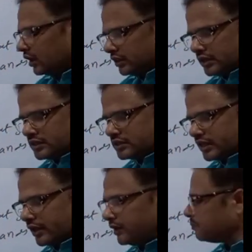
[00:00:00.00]
This is
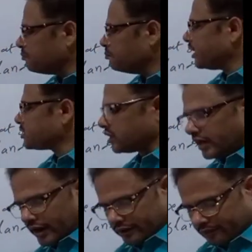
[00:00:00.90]
a mixed
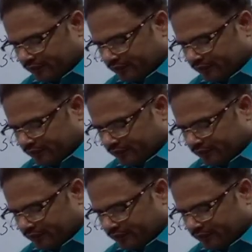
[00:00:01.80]
gland.